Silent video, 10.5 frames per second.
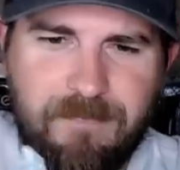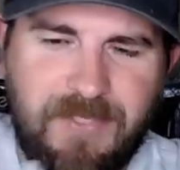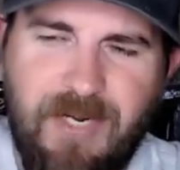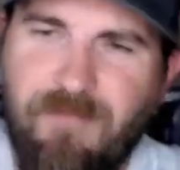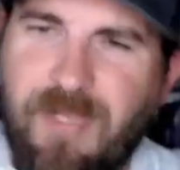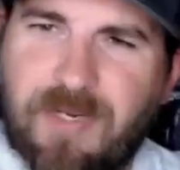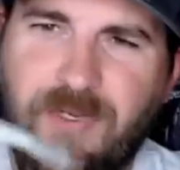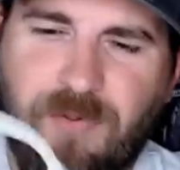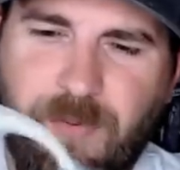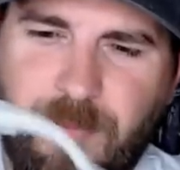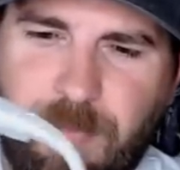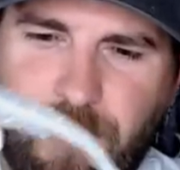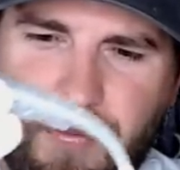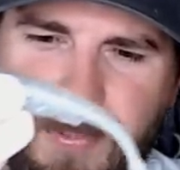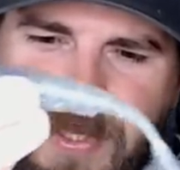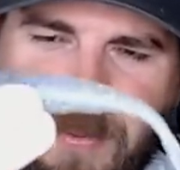of like a glimmer blue.
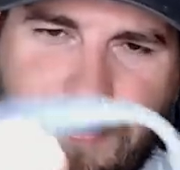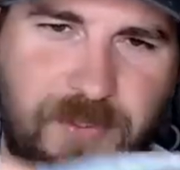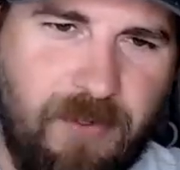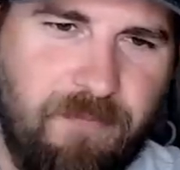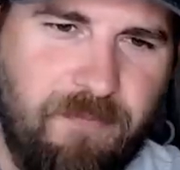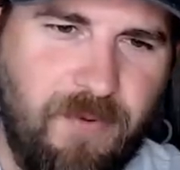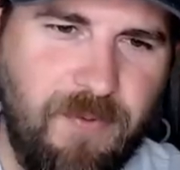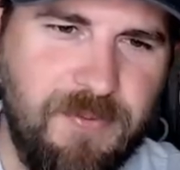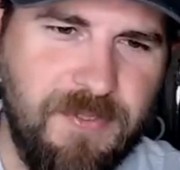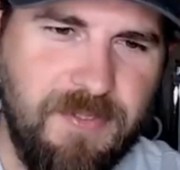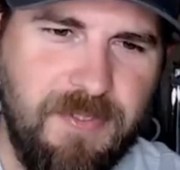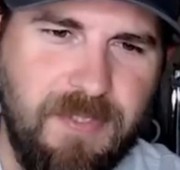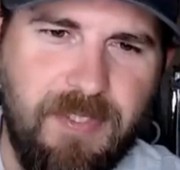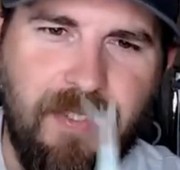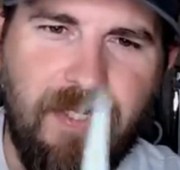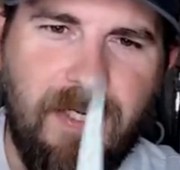This color is called Frozen.
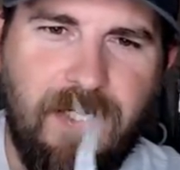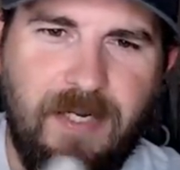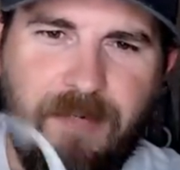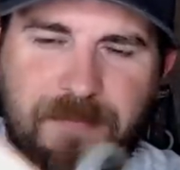It's